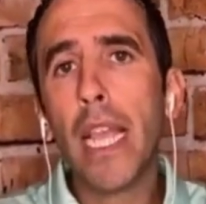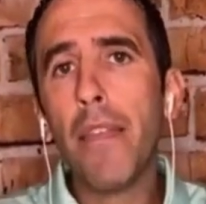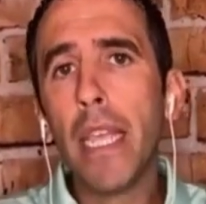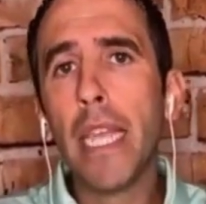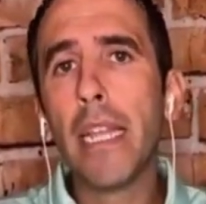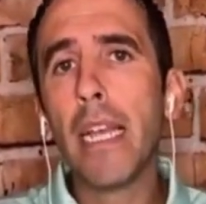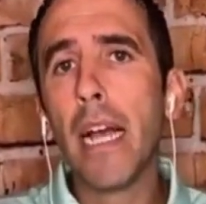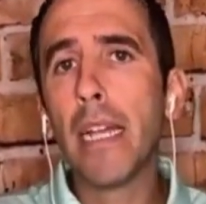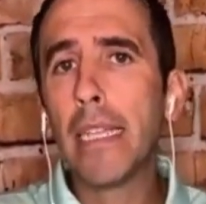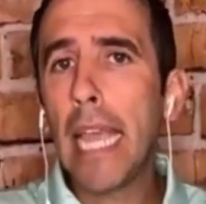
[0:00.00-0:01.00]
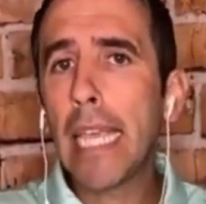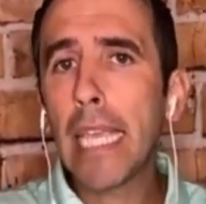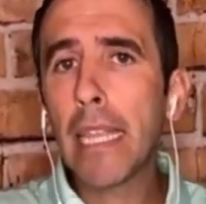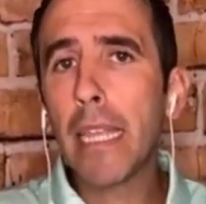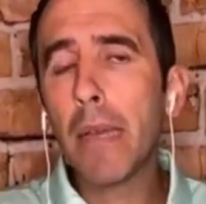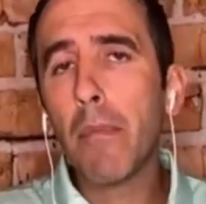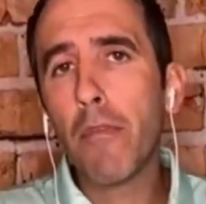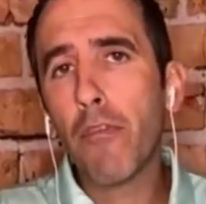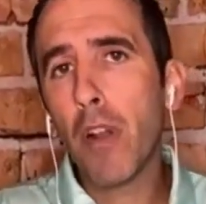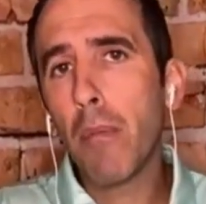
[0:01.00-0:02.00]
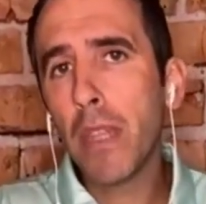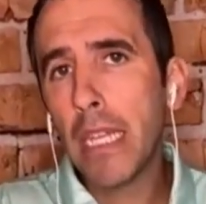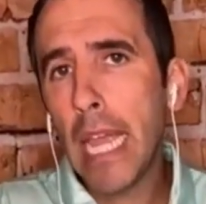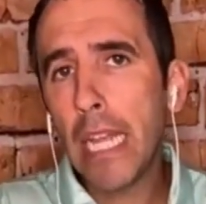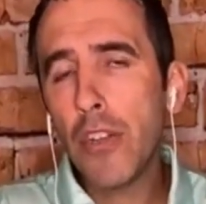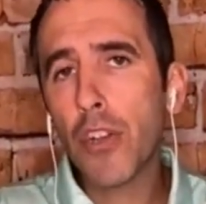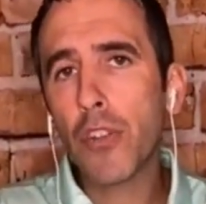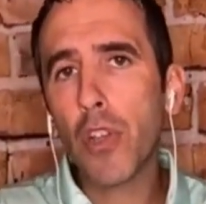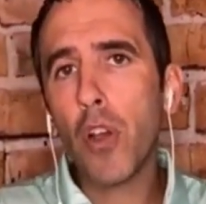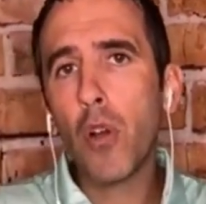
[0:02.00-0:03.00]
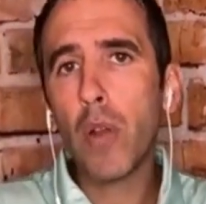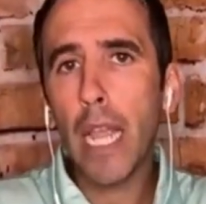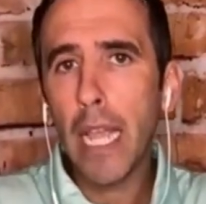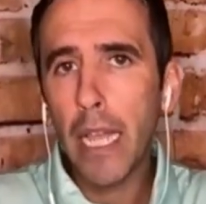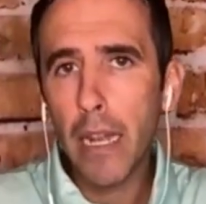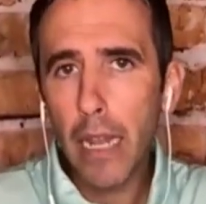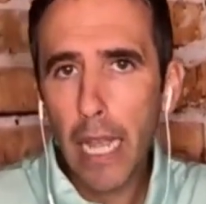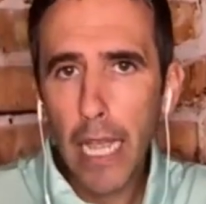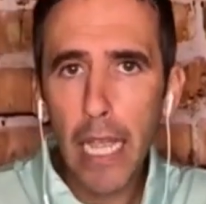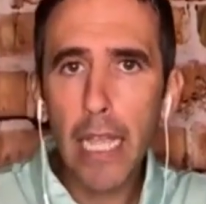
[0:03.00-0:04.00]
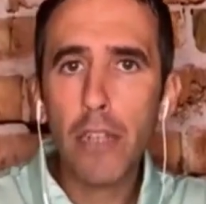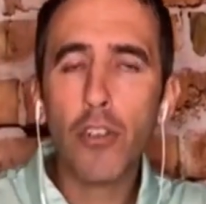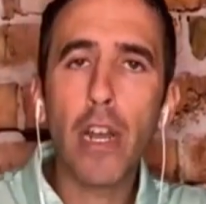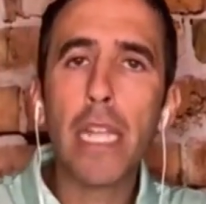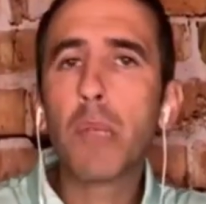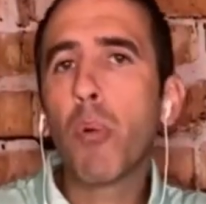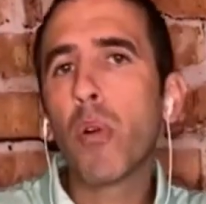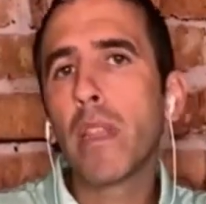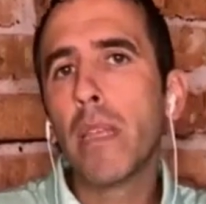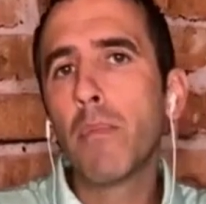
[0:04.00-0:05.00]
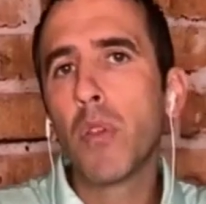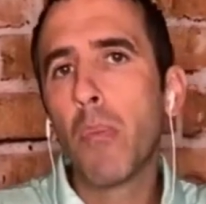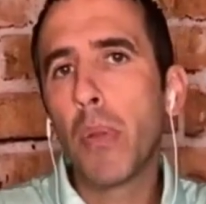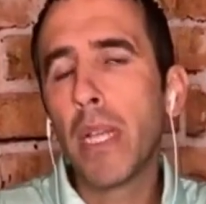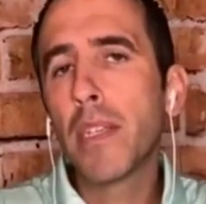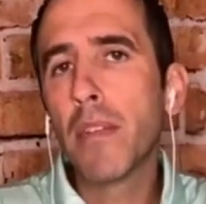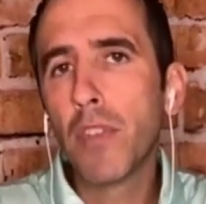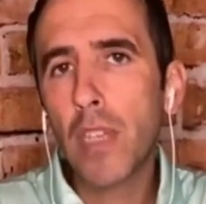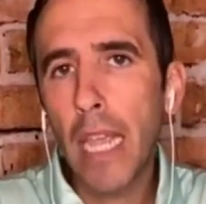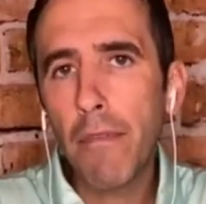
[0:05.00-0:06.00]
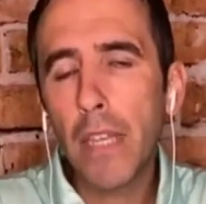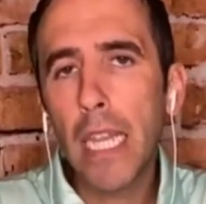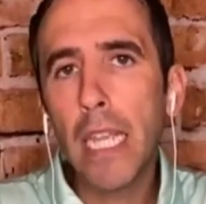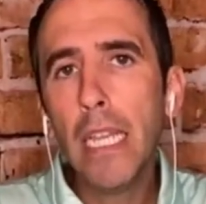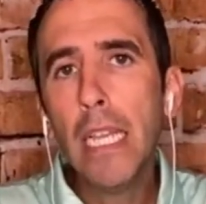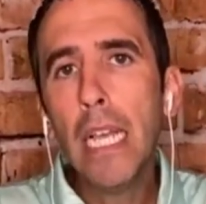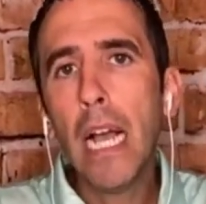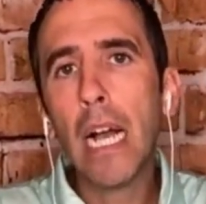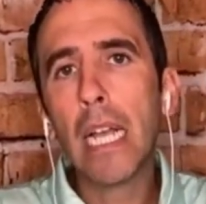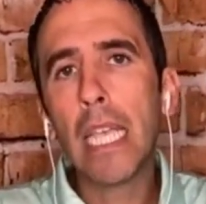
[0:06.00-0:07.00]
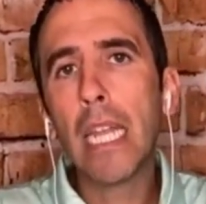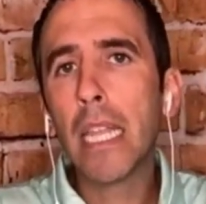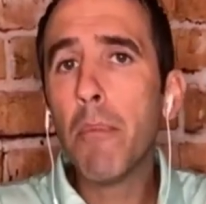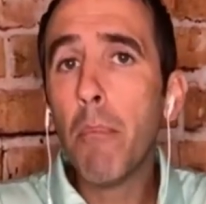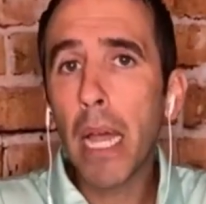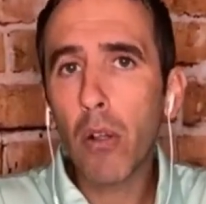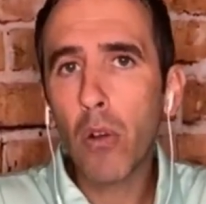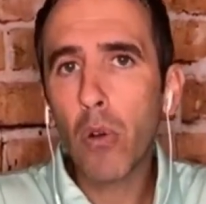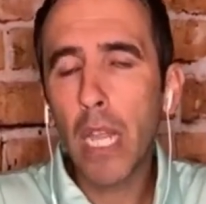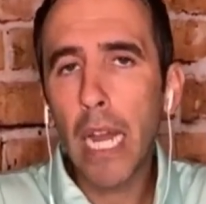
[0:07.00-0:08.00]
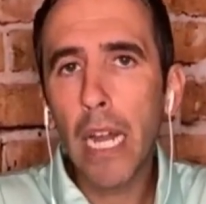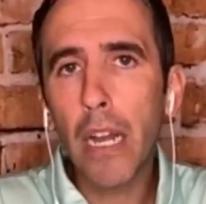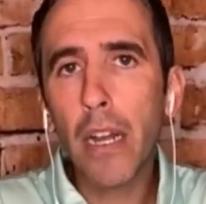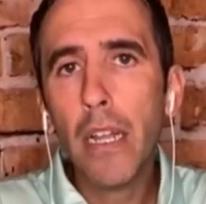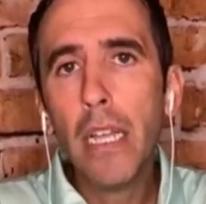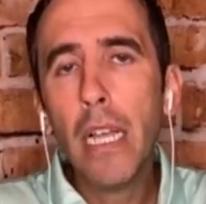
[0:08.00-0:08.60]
and then taking them from the danger zone and transporting them to a place of safety, getting them medical care.